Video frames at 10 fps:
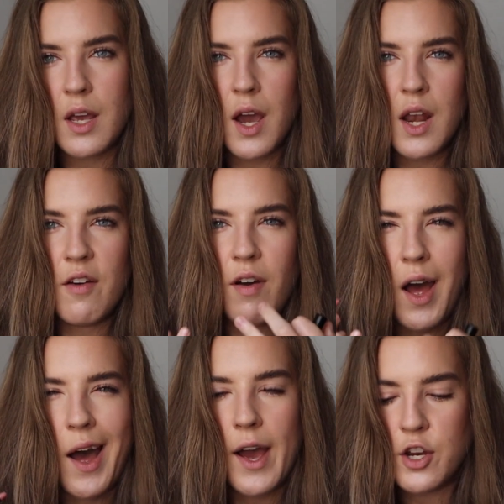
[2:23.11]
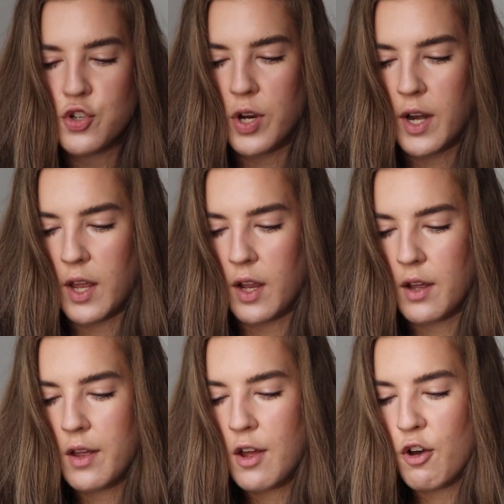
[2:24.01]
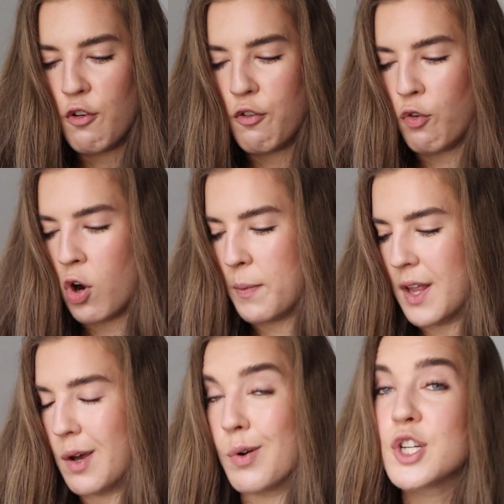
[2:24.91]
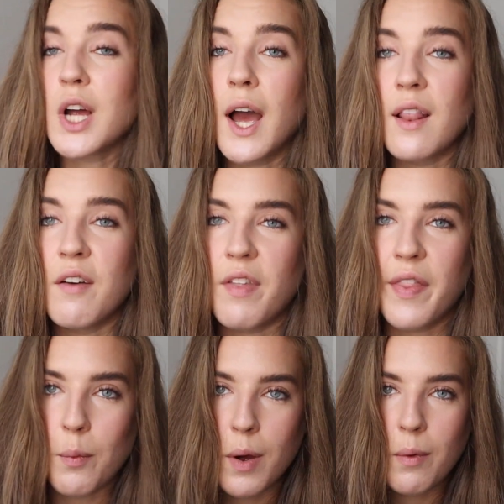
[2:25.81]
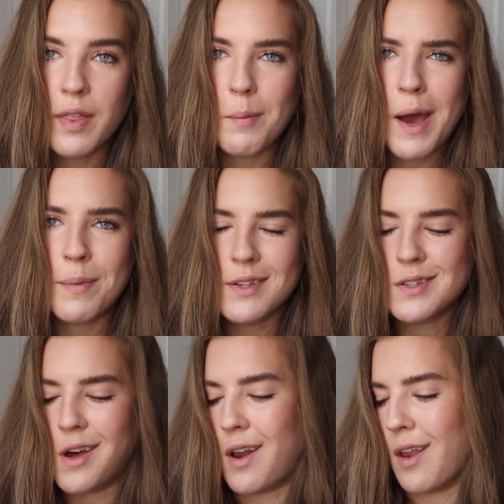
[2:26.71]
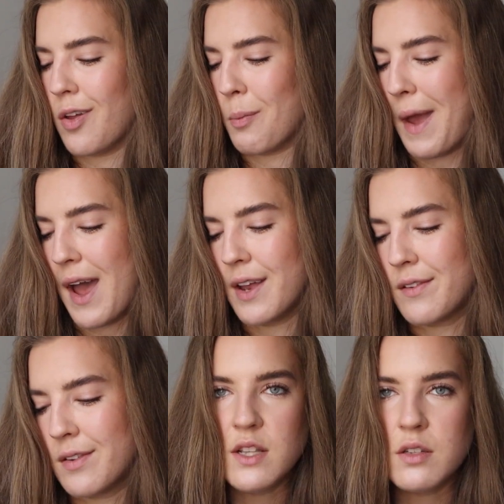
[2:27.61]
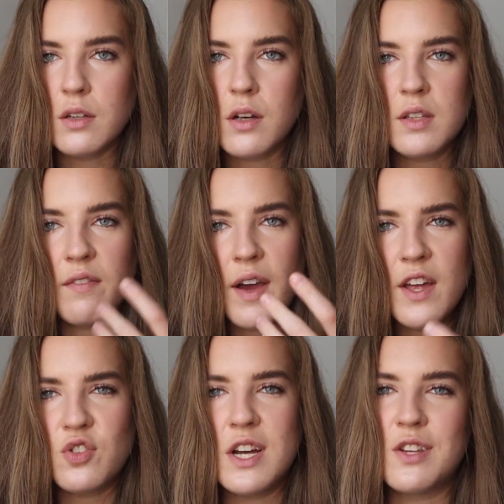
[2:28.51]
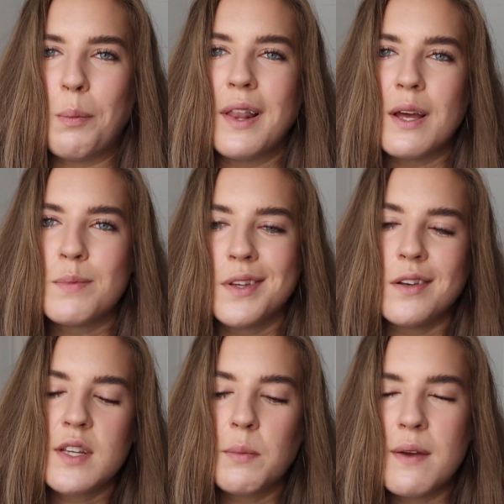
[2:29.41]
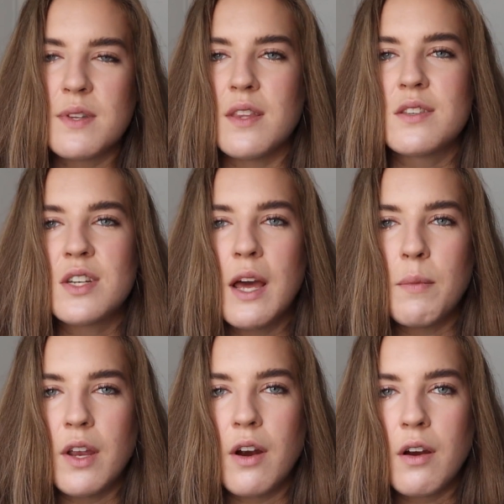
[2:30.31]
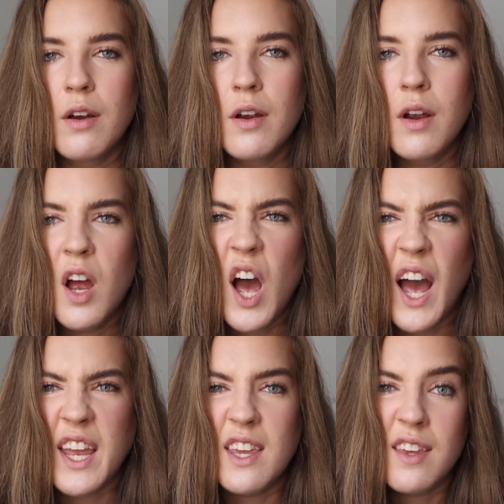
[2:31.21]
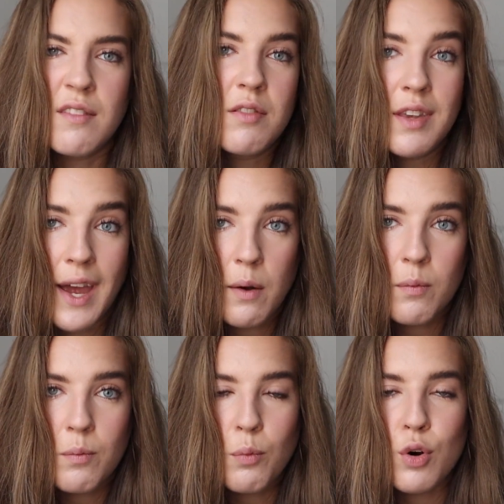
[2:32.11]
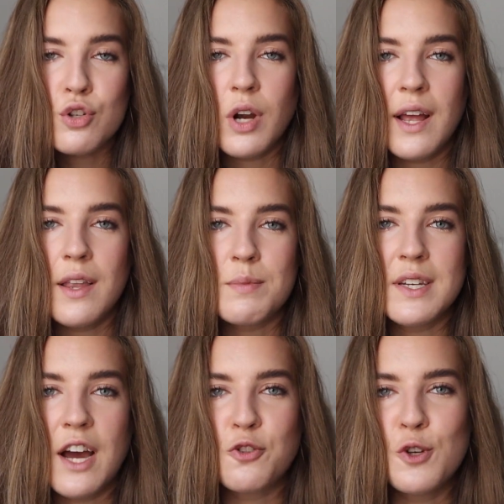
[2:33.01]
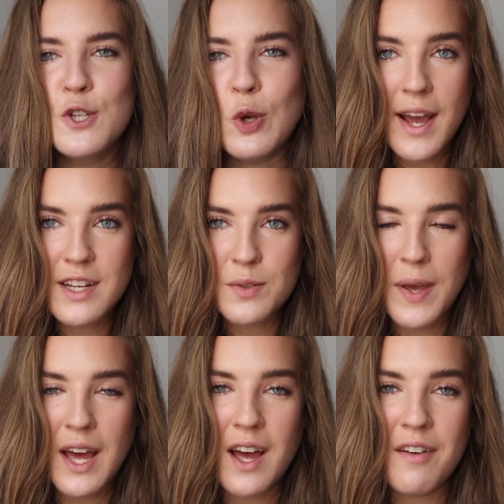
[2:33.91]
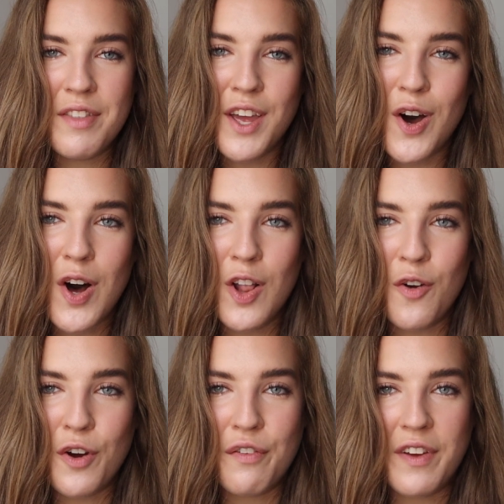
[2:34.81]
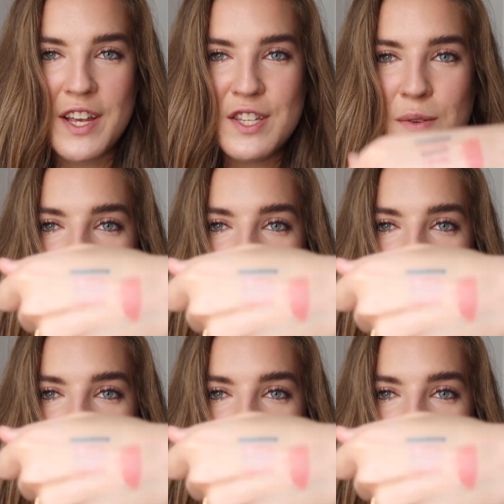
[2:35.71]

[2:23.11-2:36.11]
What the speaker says: kind of hydrating formula, which I love that they went with. I'm happy it's not another matte pencil because I find that dries on my lips, and sometimes at this time of year I get more dry lips naturally. Next we have the all over face